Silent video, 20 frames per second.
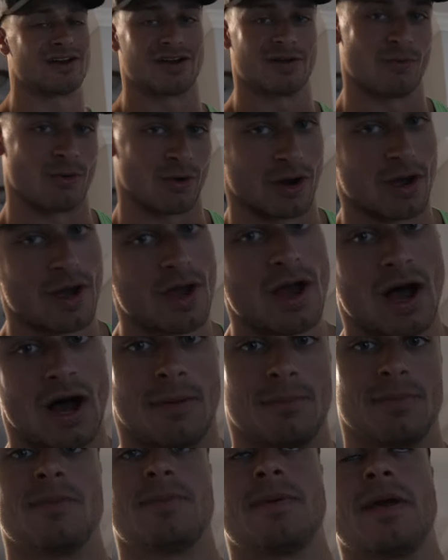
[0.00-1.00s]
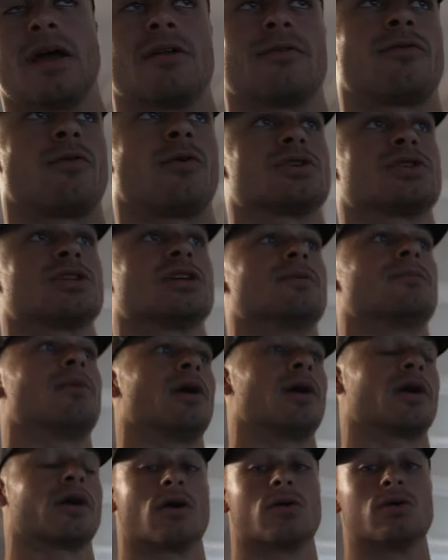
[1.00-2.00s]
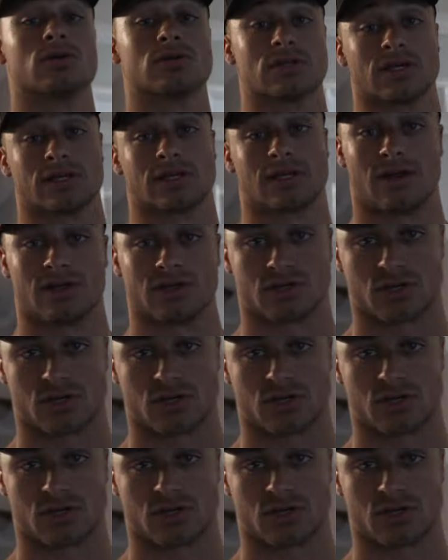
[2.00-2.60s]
anymore on BPN, unfortunately, but go use the link down in the